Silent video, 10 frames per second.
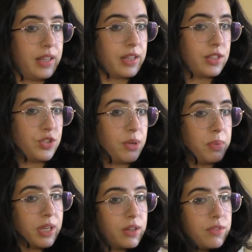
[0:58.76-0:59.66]
like
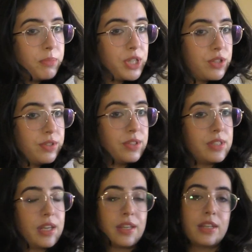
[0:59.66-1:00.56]
draping it over my shoulders
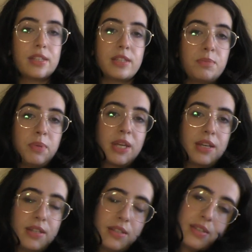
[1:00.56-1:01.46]
like this
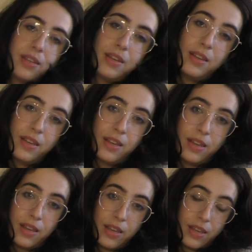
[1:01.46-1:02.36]
because
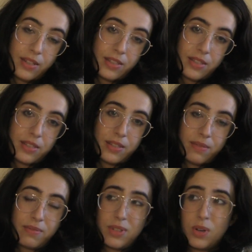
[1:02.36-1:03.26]
it's
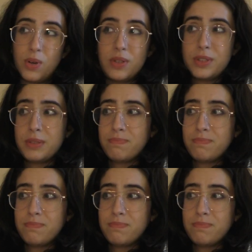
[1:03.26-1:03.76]
cold,